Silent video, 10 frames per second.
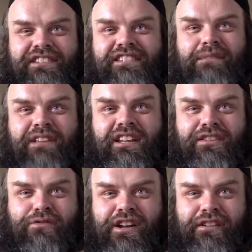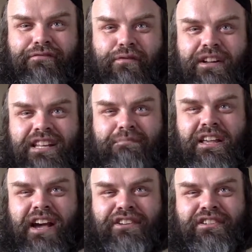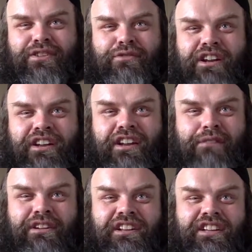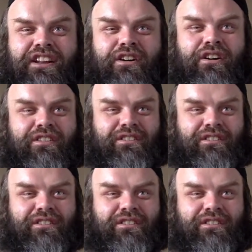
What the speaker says: since I'm getting the credit for it, let me cash in the credit. And he went and did it all.